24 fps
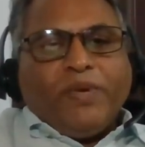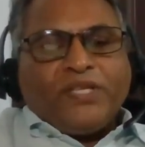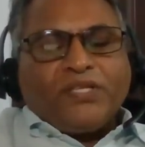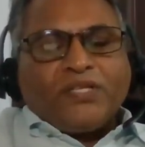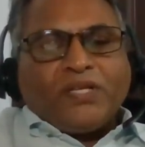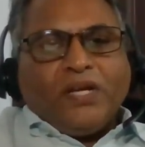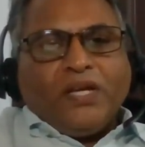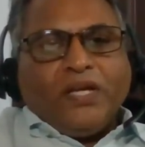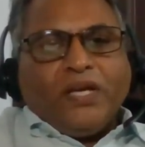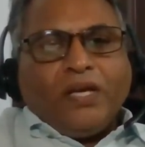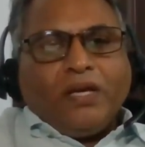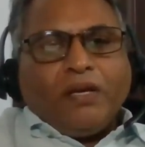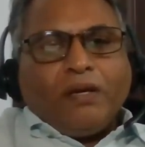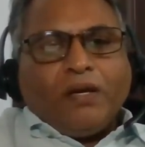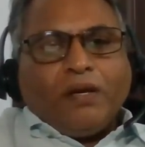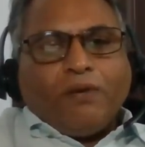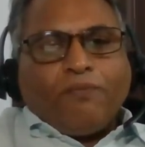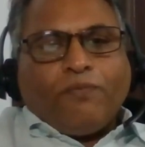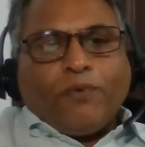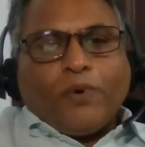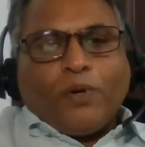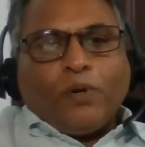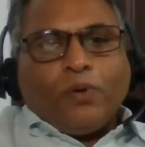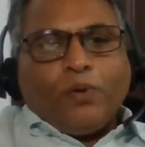we'll
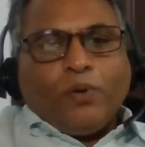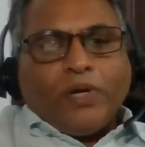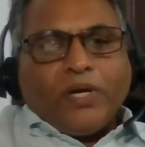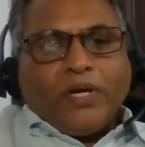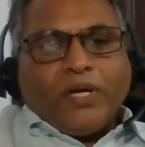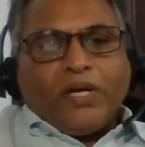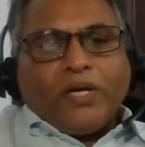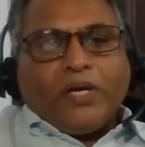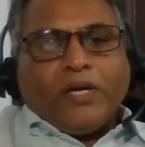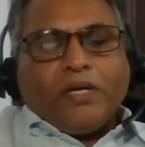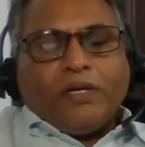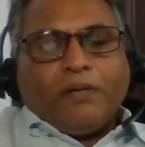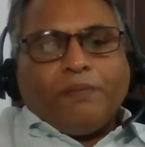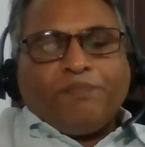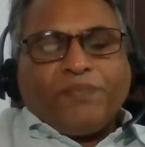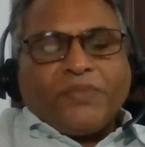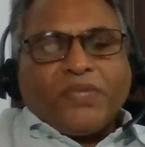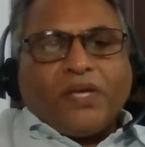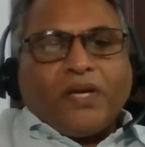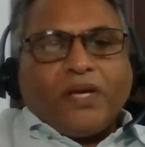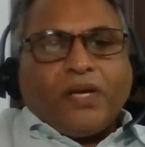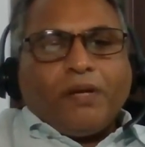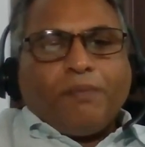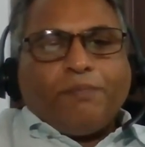basically follow
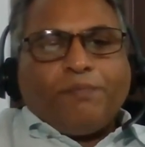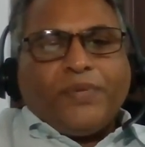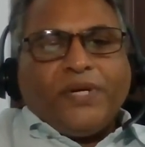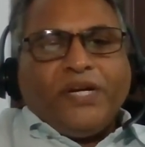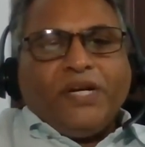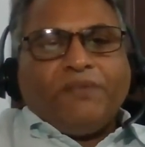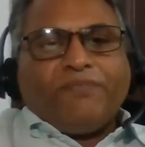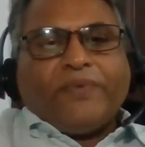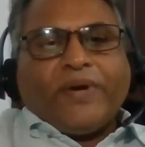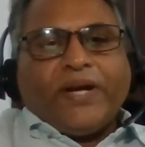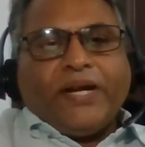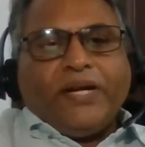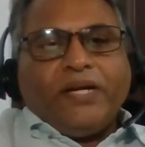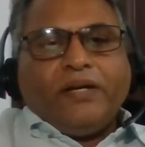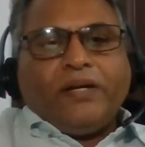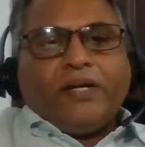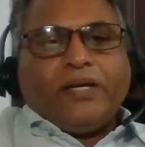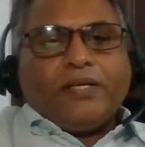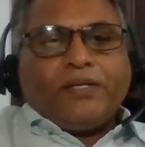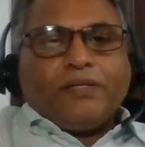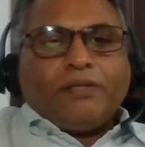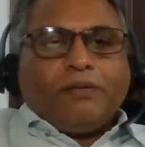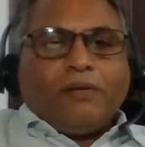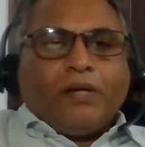a
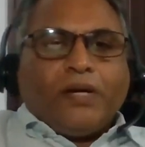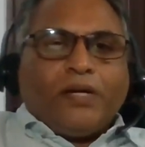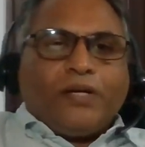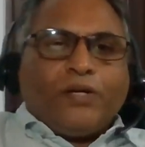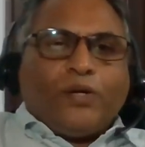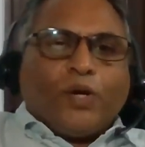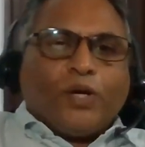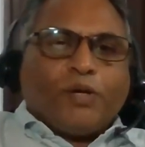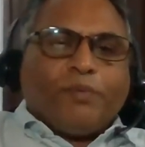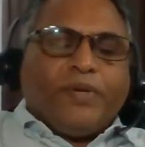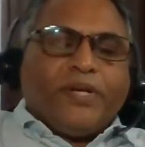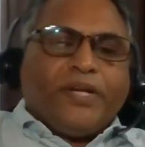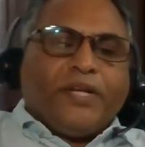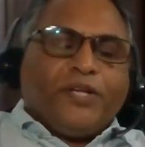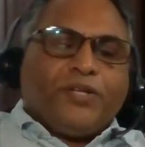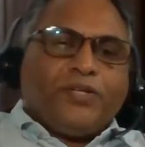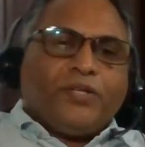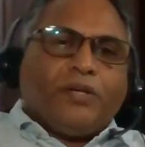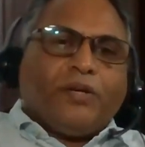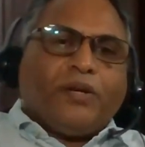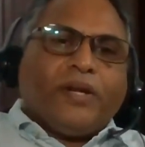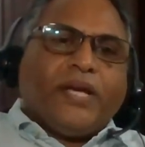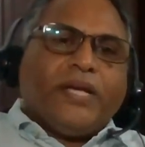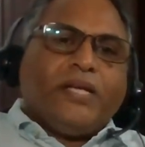predefined
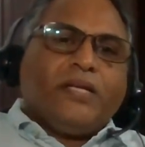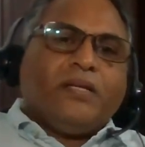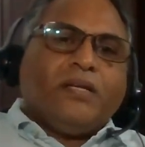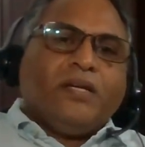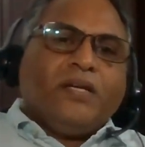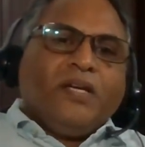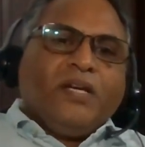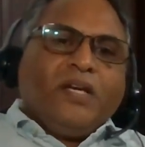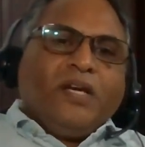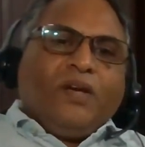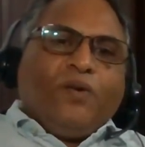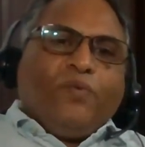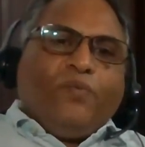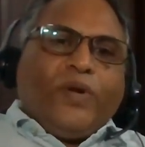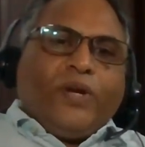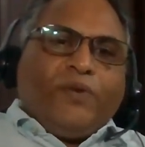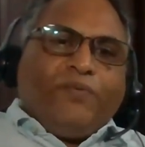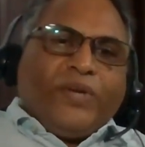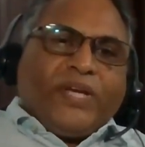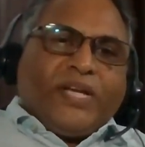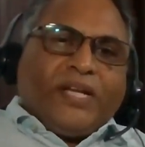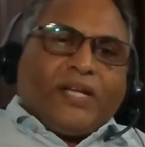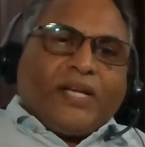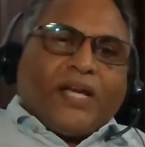documentation, right?
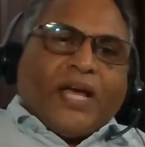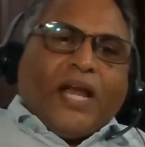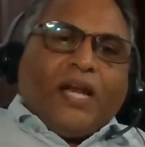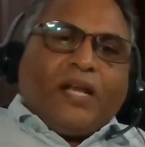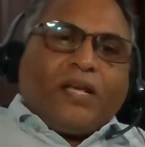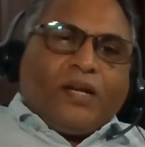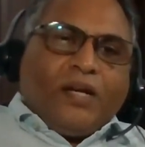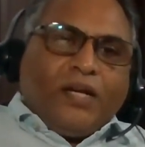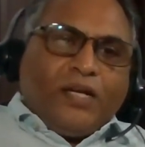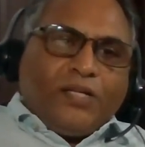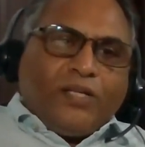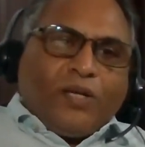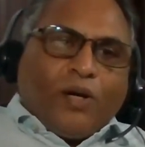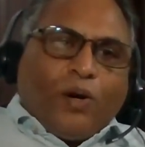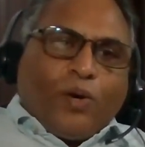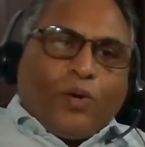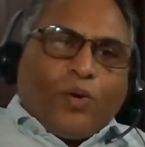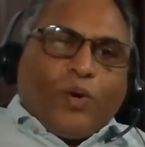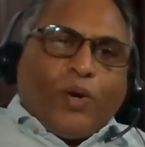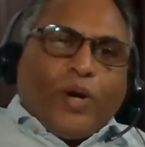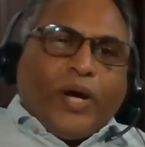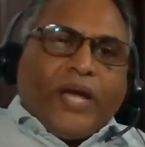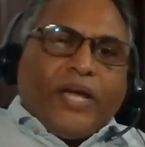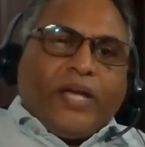Where we can calculate
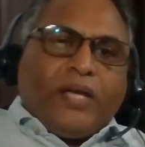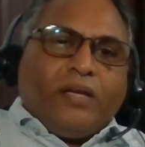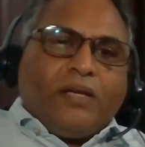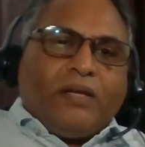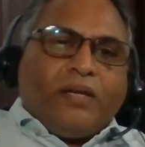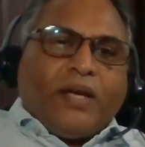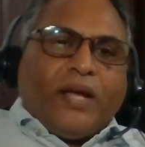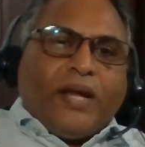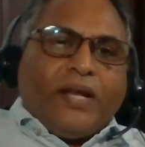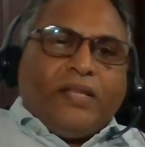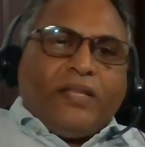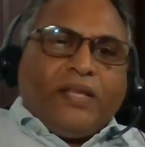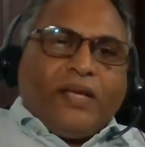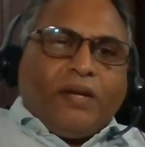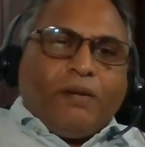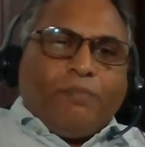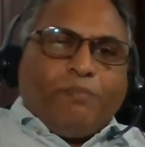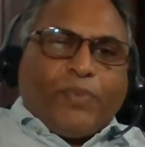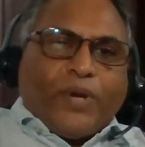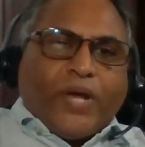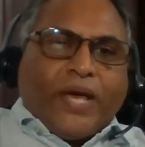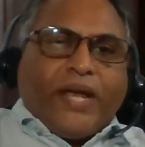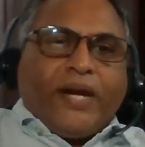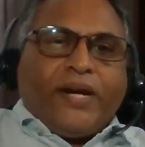the ROI
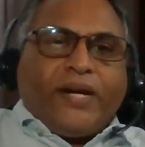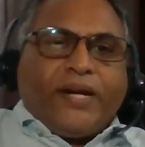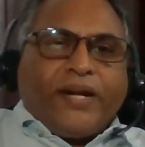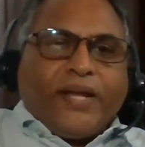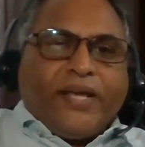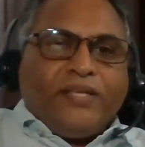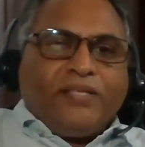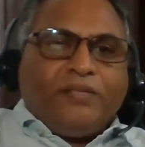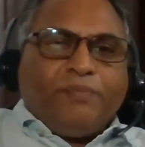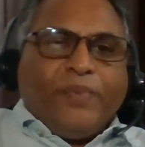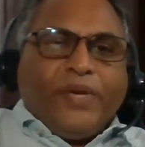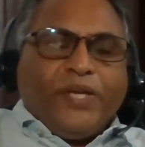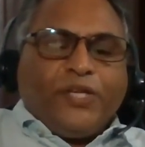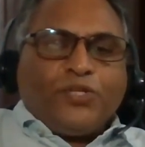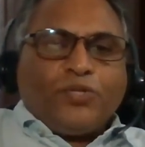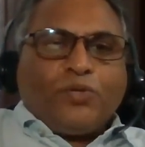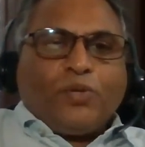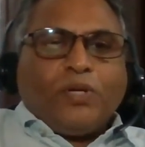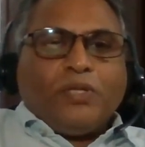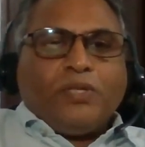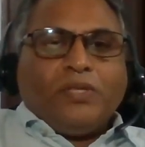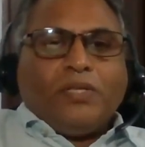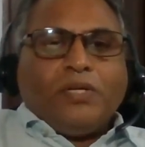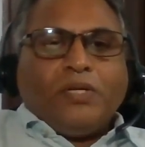and then prioritize
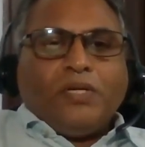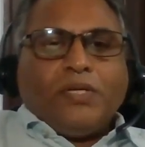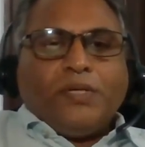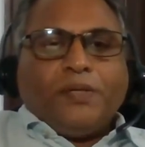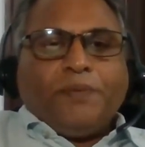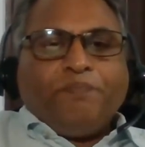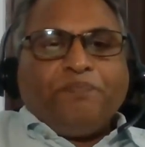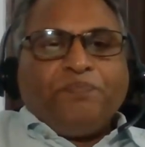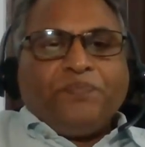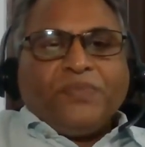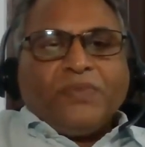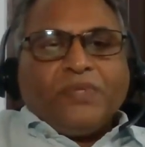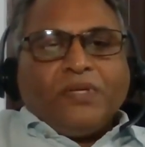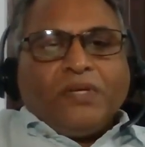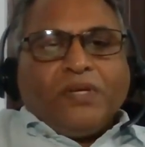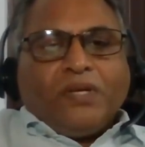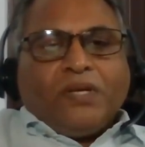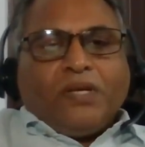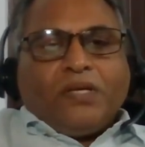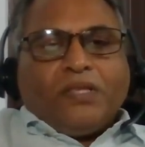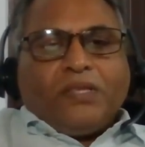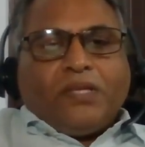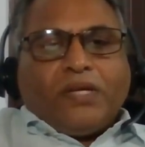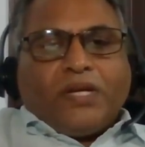based on the
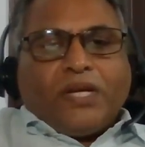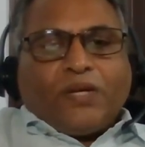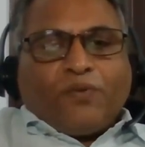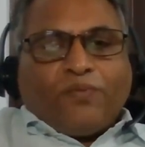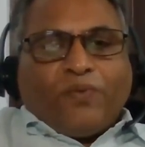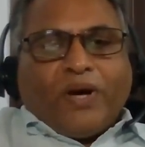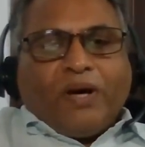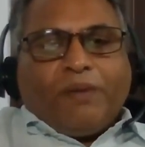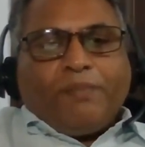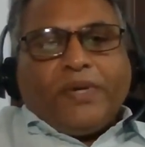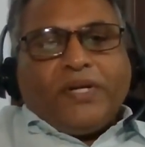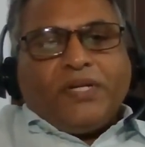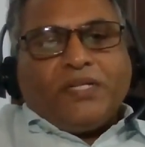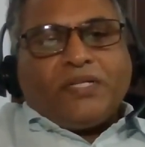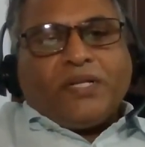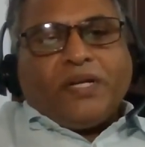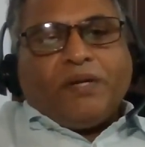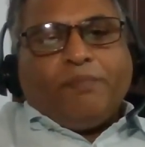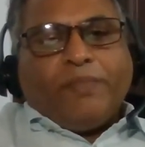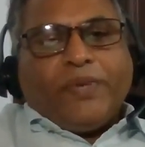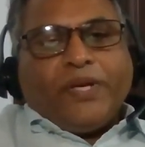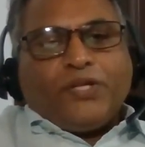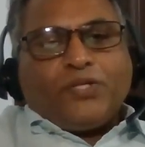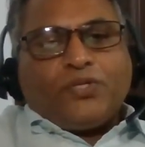
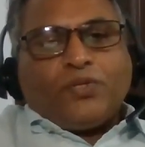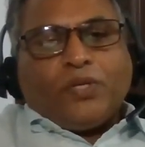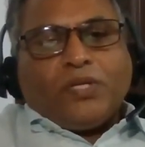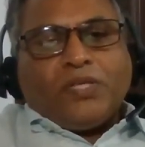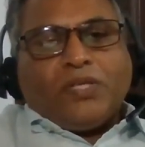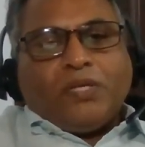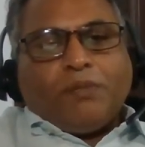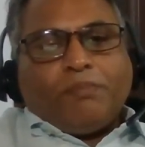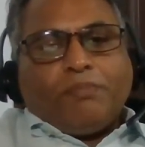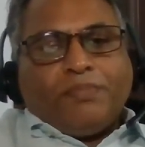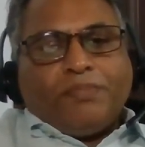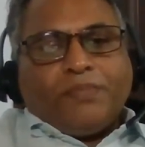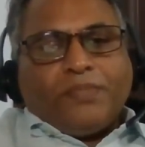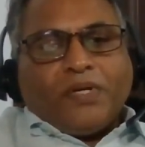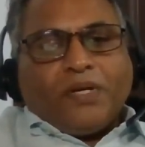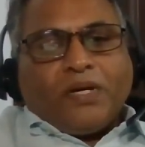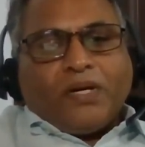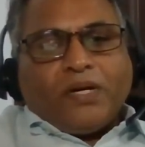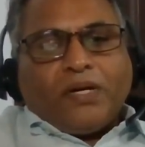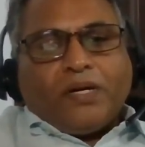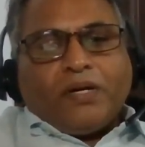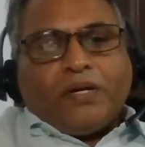requirements and based on the